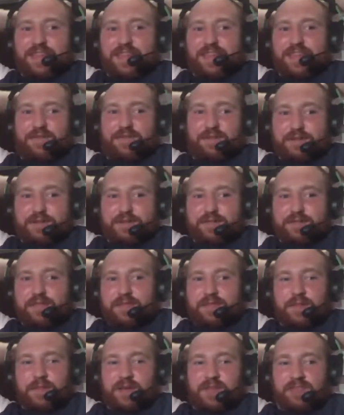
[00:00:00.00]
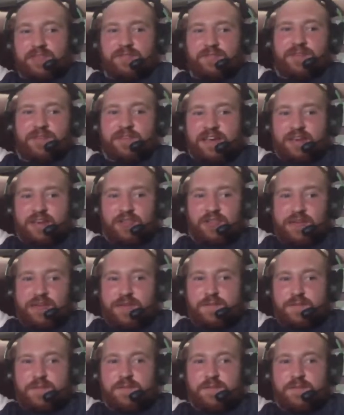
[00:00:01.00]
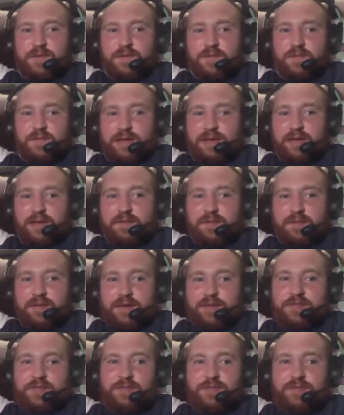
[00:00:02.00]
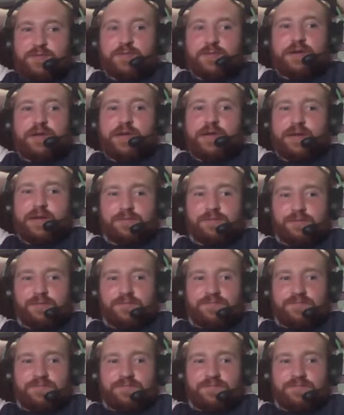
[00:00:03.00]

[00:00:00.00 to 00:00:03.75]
thing where the PS3 is actually capable of playing PS2 and 1 games.